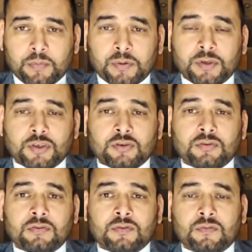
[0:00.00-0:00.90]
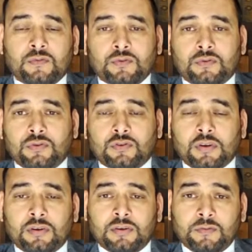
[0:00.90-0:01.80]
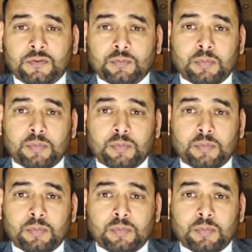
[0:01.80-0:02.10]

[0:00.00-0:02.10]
permission for judicial review